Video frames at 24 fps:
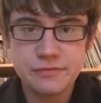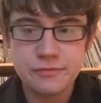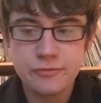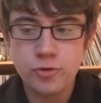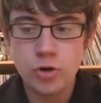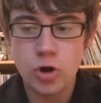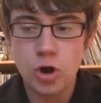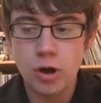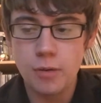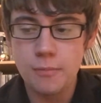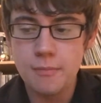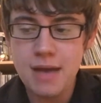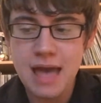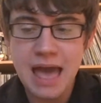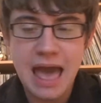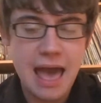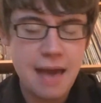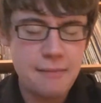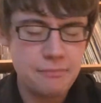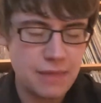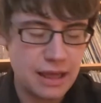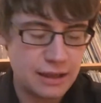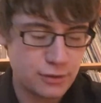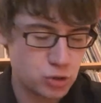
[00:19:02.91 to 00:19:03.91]
from
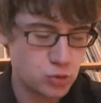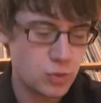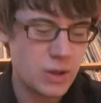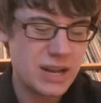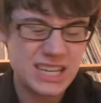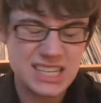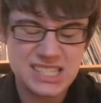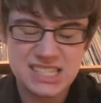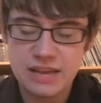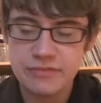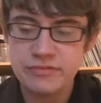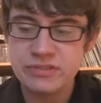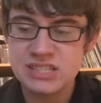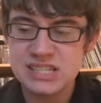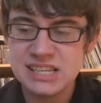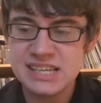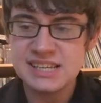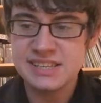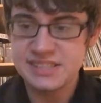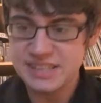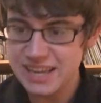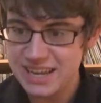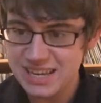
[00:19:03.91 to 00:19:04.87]
like 2017.